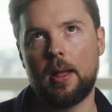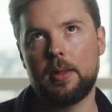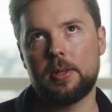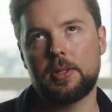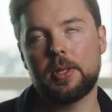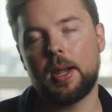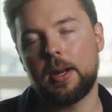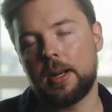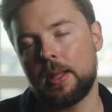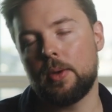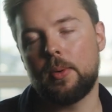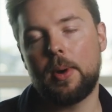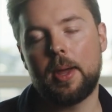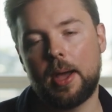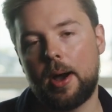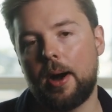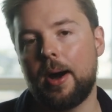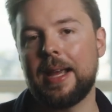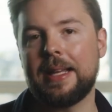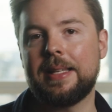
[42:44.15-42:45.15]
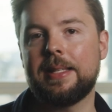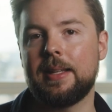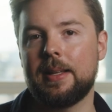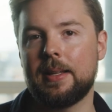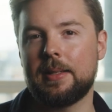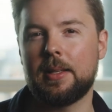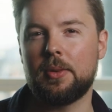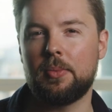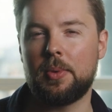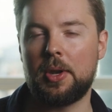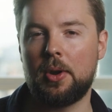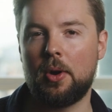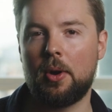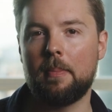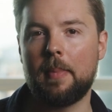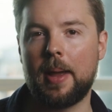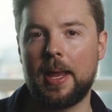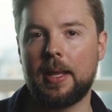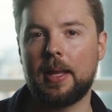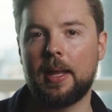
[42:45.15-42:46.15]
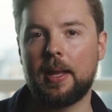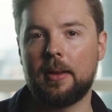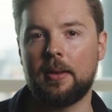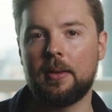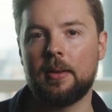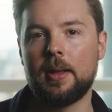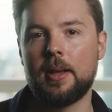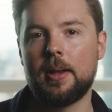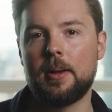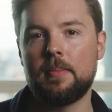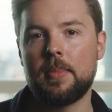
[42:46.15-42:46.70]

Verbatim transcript: certainly the way that I see it is that we're not making